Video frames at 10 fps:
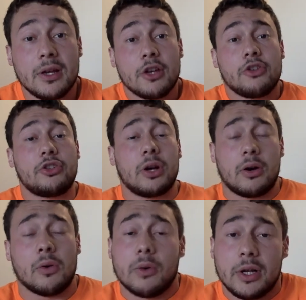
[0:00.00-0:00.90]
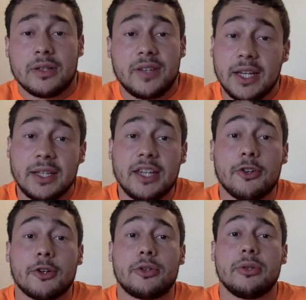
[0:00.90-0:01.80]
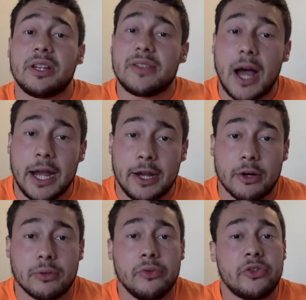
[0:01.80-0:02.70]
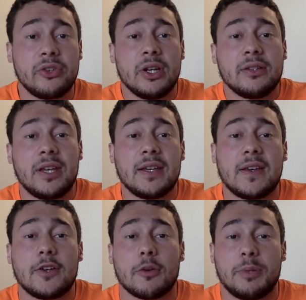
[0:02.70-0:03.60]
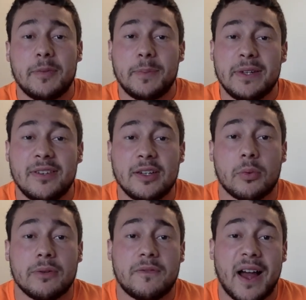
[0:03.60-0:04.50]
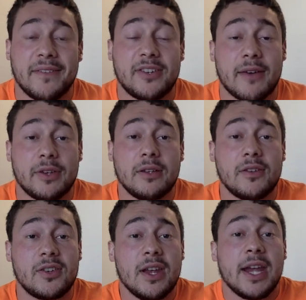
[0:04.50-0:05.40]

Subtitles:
So, taking your glutathiones, taking your BPC 157s,